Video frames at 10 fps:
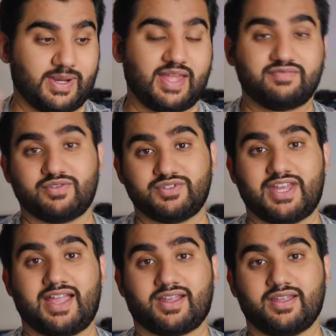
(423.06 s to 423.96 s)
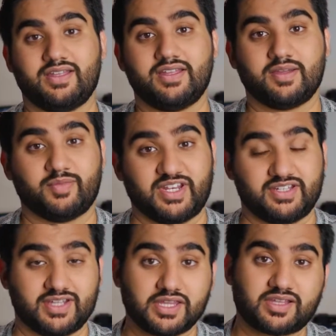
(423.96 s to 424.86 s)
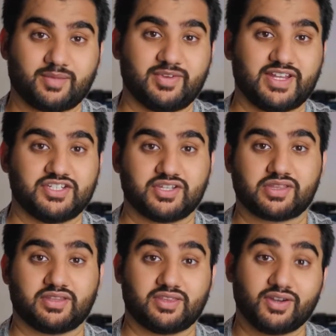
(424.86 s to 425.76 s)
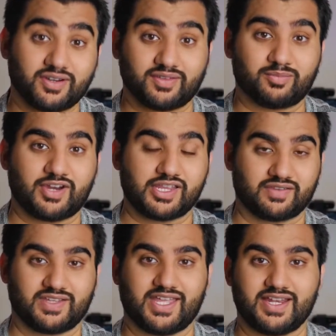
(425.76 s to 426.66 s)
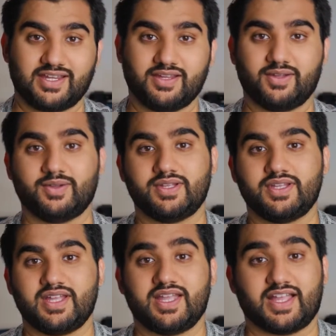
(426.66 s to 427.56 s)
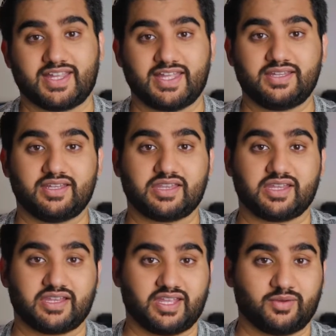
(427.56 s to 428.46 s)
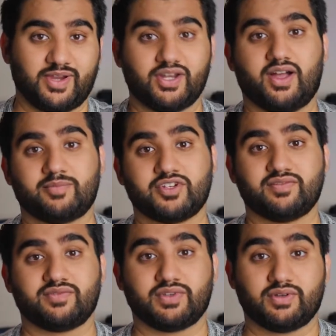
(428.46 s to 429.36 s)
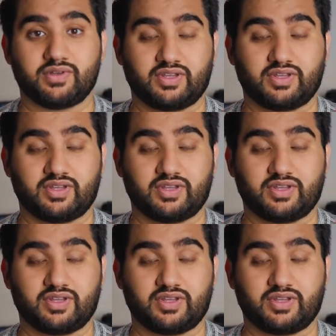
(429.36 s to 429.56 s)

a headphone jack, but it does come in at just a third of the price of the Yeti. Again, this is a great option for those